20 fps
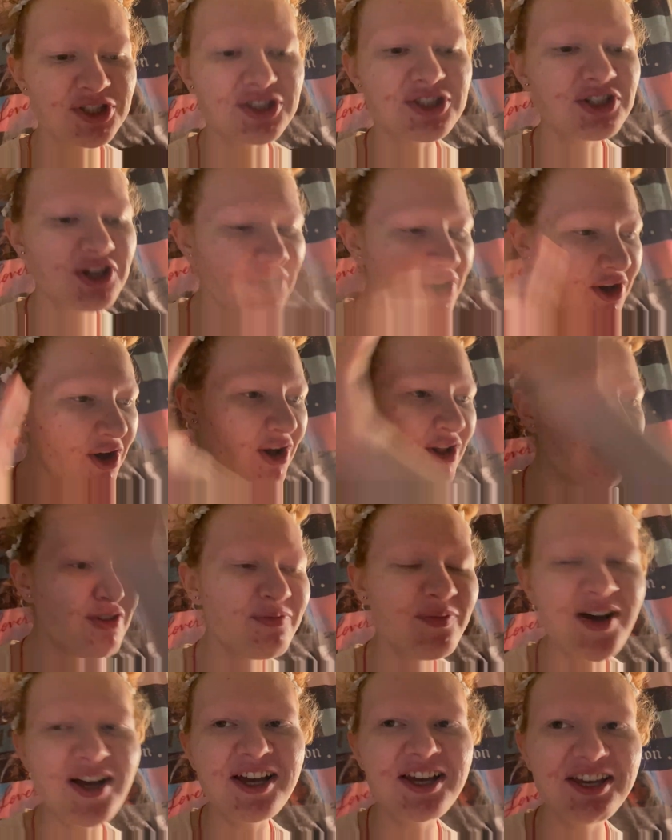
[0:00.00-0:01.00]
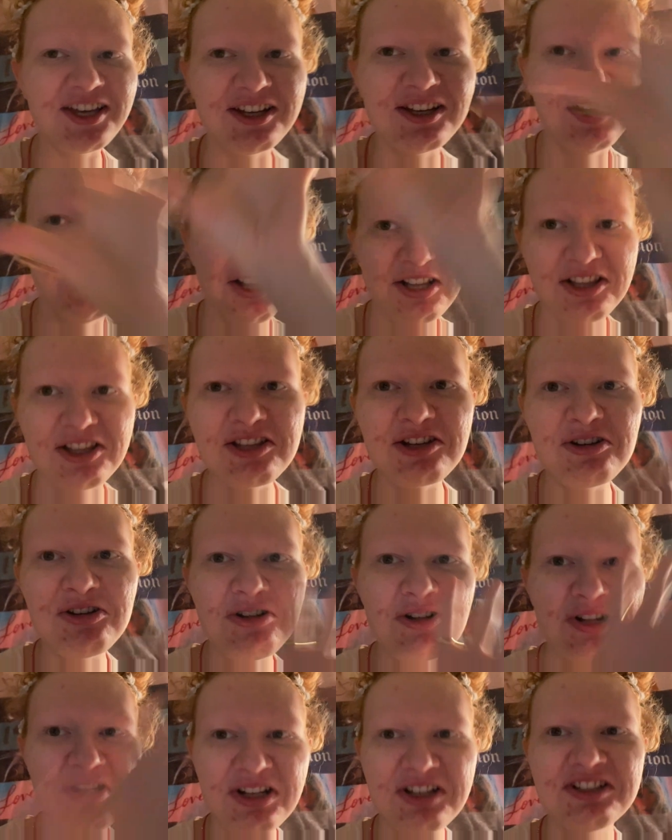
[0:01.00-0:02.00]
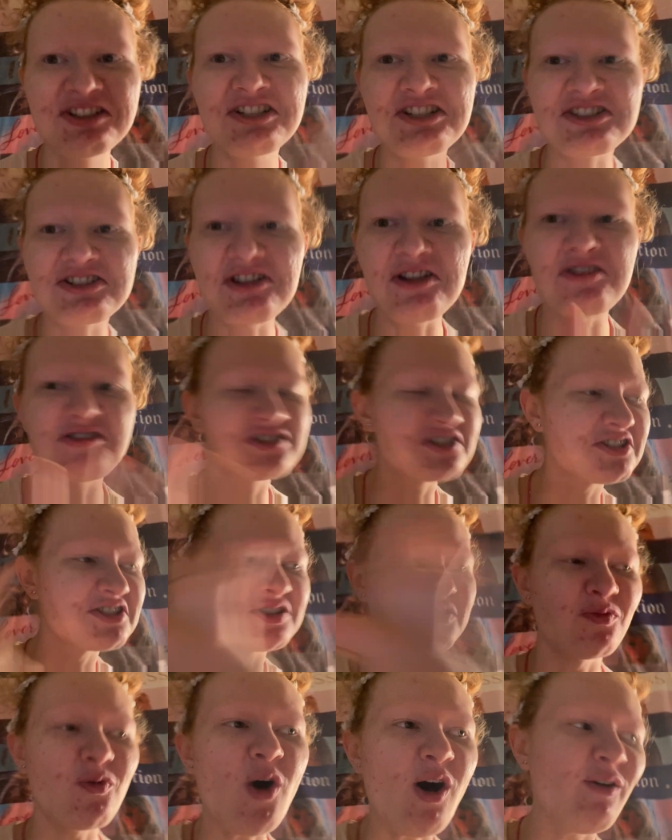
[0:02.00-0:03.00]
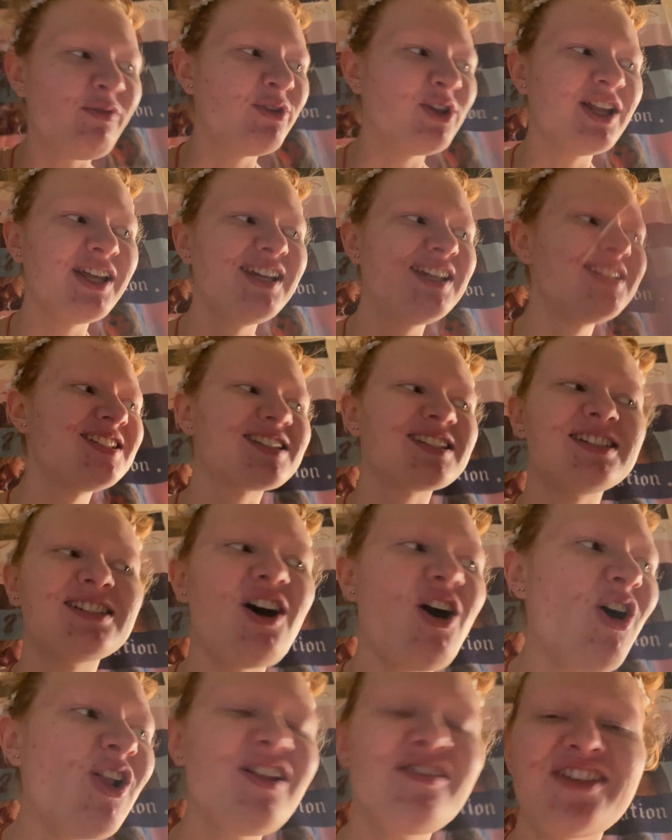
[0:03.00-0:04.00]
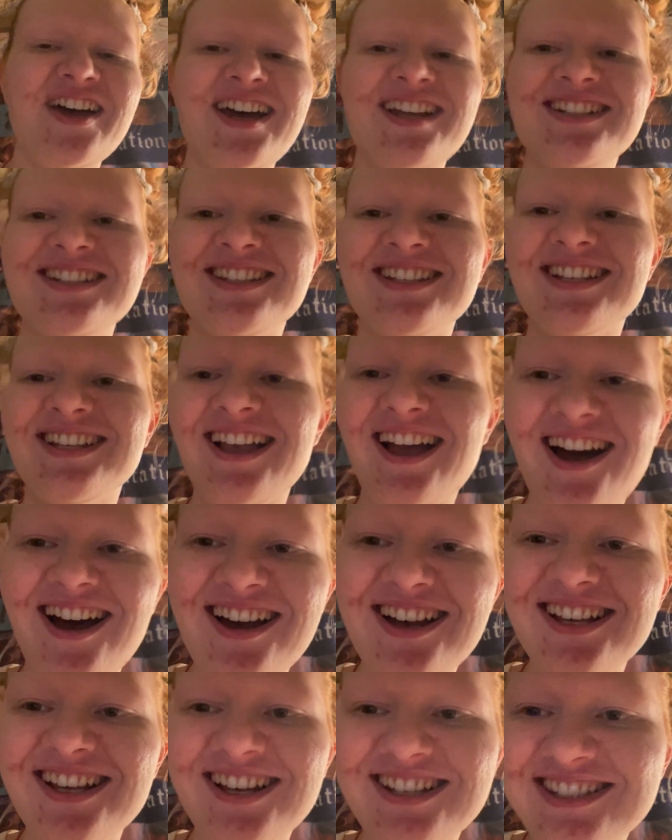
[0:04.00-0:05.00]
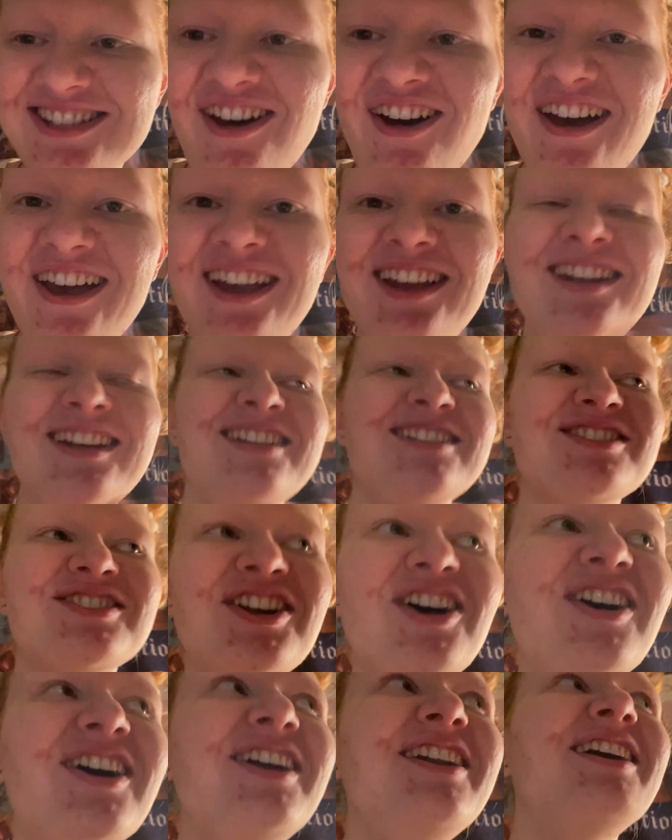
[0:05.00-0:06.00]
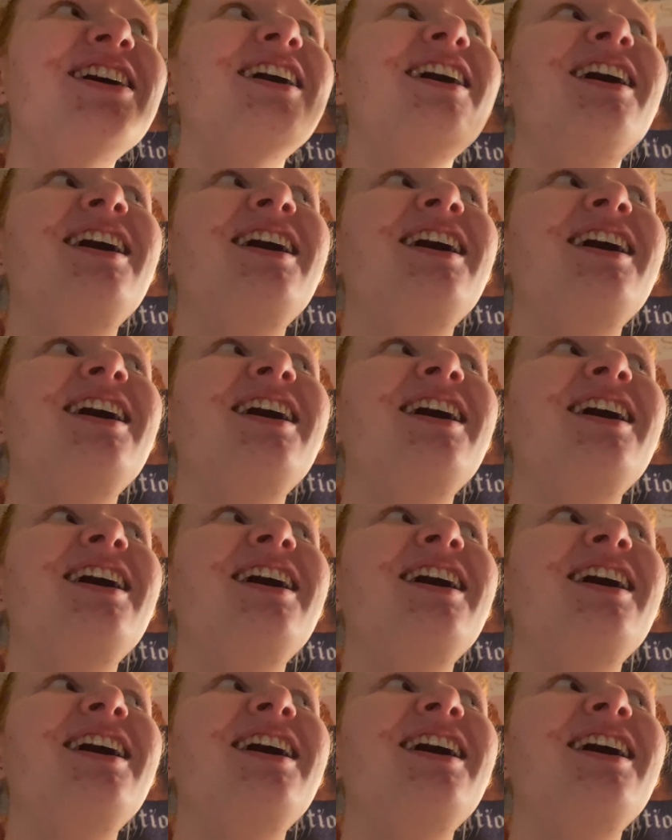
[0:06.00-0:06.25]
all of my little disclosures and wafflings and all of that aside and done.